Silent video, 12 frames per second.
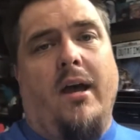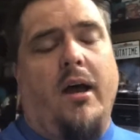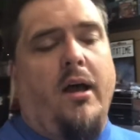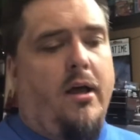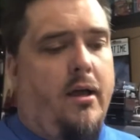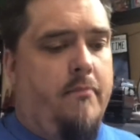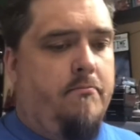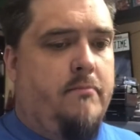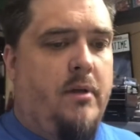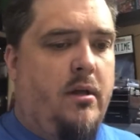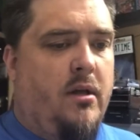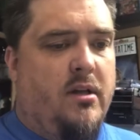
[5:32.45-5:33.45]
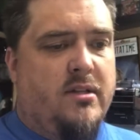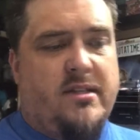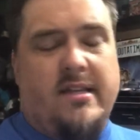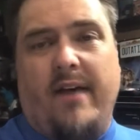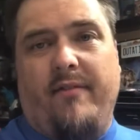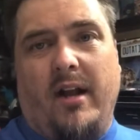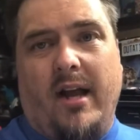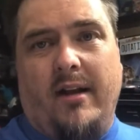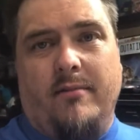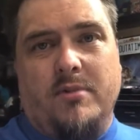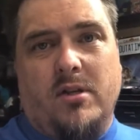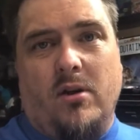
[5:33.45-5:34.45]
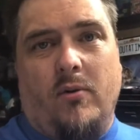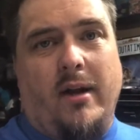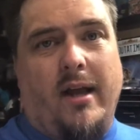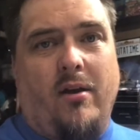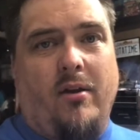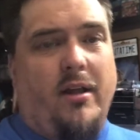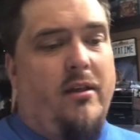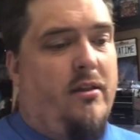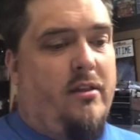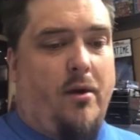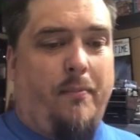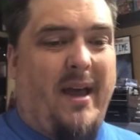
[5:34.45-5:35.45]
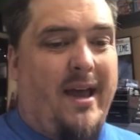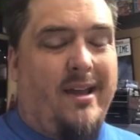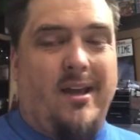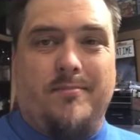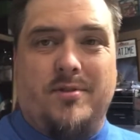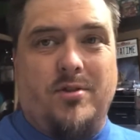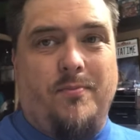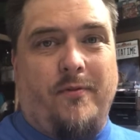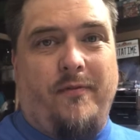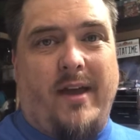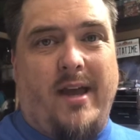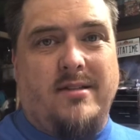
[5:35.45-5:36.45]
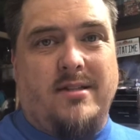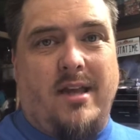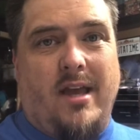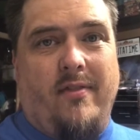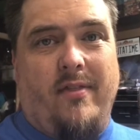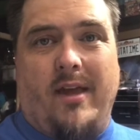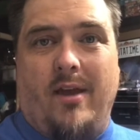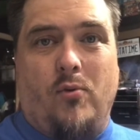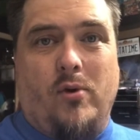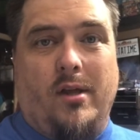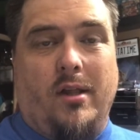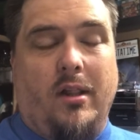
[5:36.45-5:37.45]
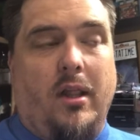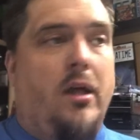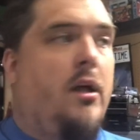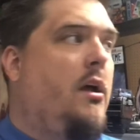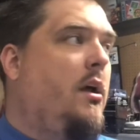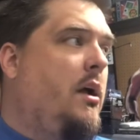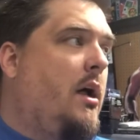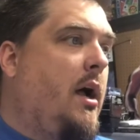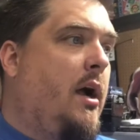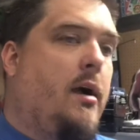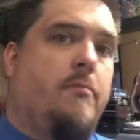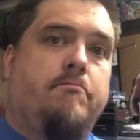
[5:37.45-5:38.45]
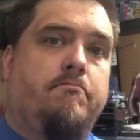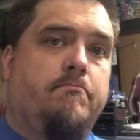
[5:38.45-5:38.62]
Um, seven items going out. Uh, they'll pack up super fast, and they will um,